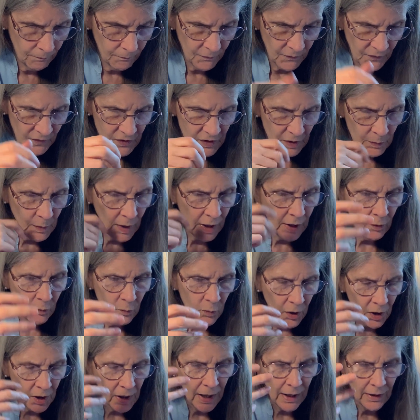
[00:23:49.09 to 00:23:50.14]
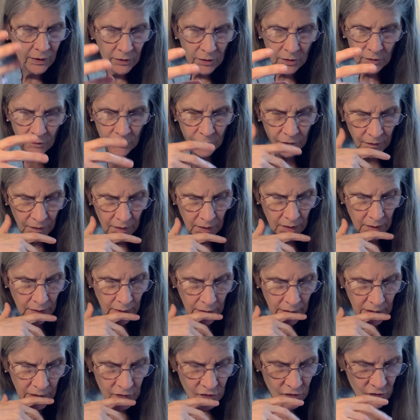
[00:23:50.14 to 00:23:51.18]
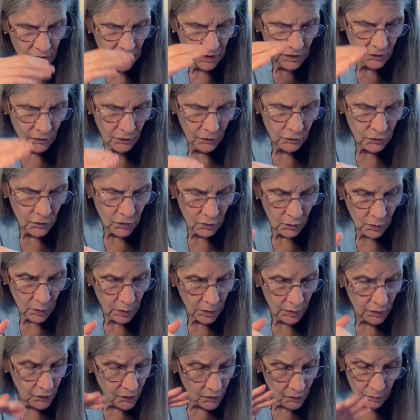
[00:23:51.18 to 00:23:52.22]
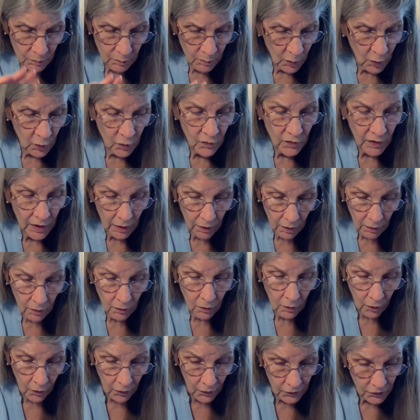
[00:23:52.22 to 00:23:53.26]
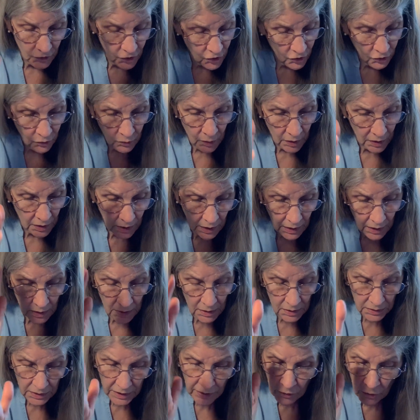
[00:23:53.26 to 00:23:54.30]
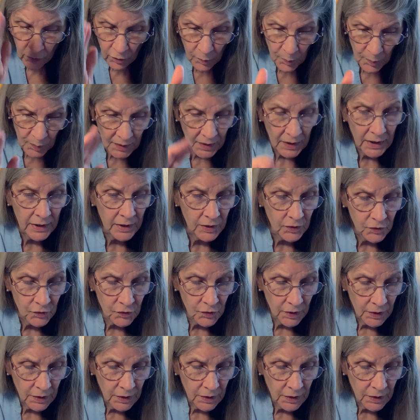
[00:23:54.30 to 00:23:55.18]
Somehow we're out of 6 of Swords, moving on to a clearer place.